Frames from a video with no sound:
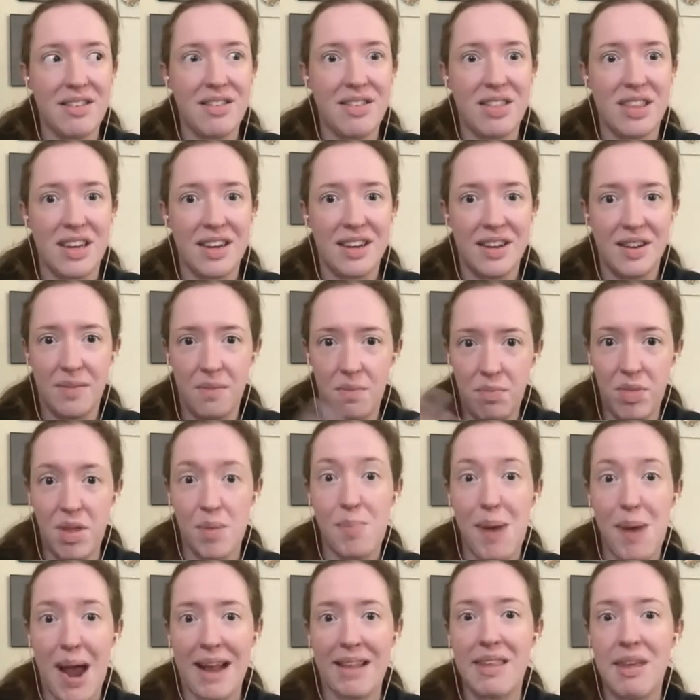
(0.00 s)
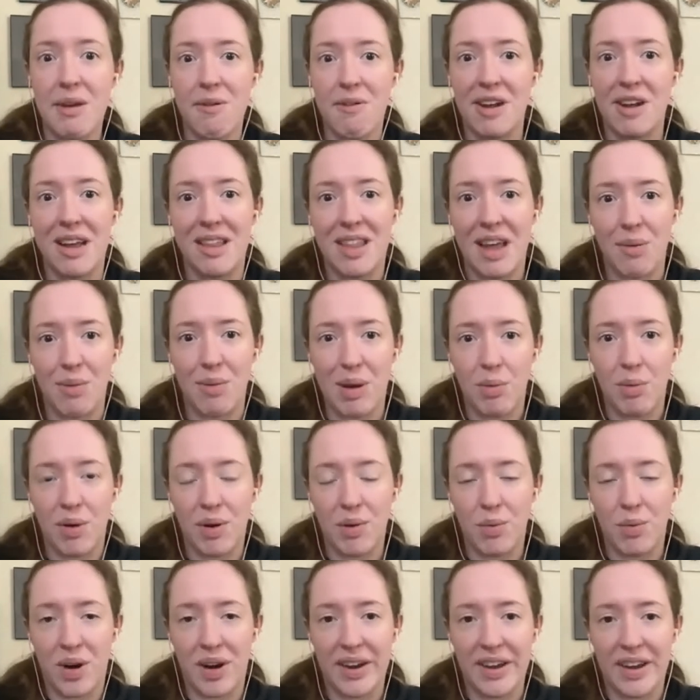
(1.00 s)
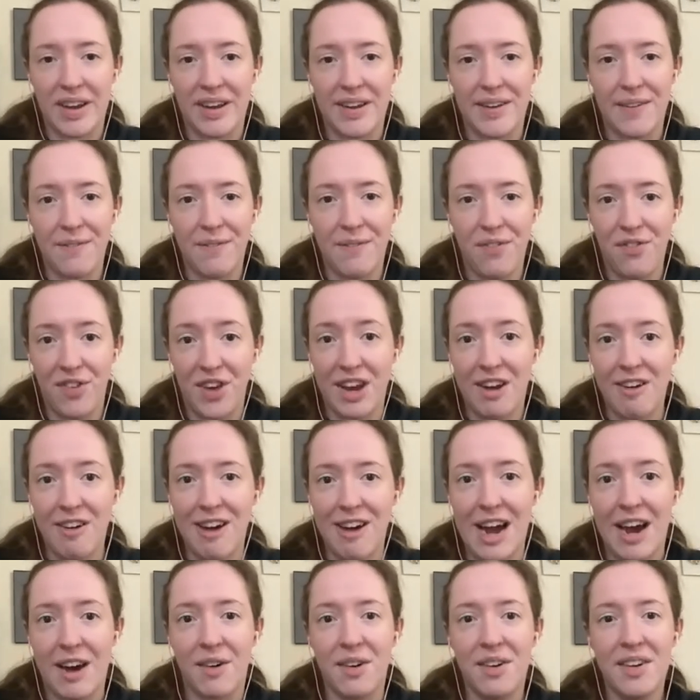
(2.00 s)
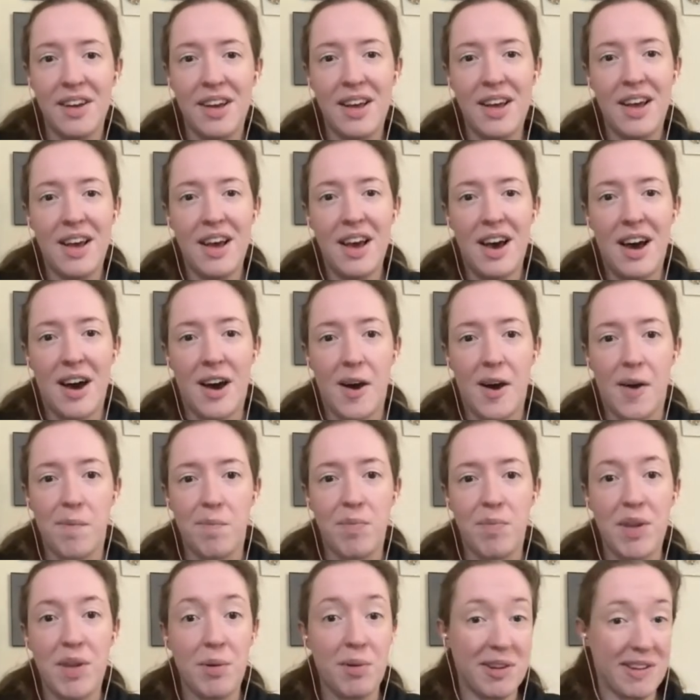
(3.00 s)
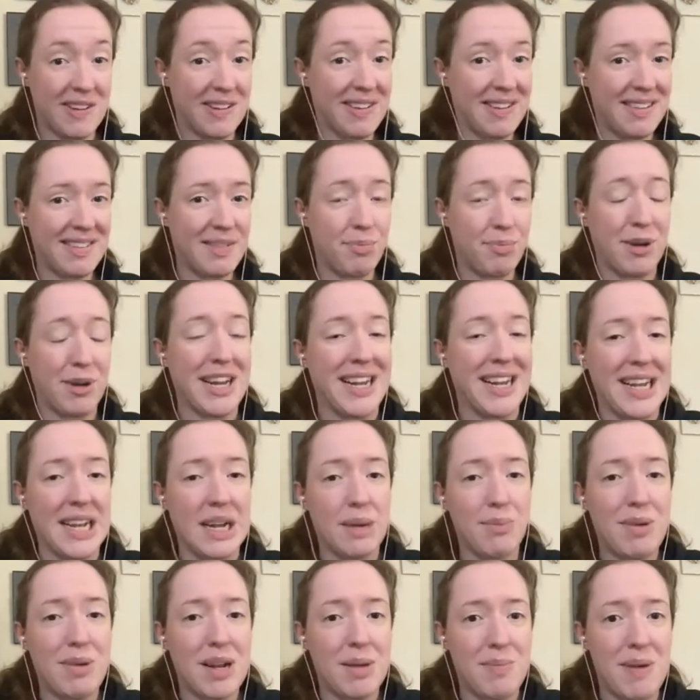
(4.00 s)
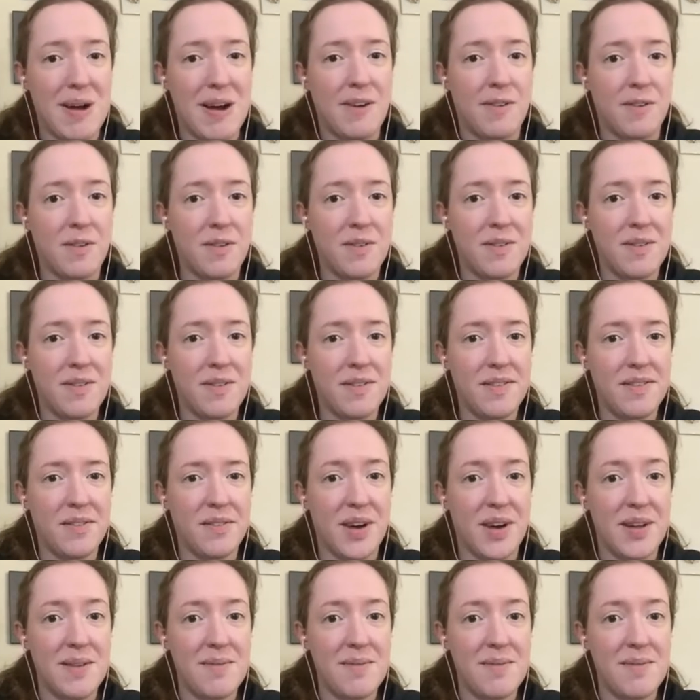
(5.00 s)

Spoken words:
the bacteria that we would want to figure out. You want to explain a little bit about what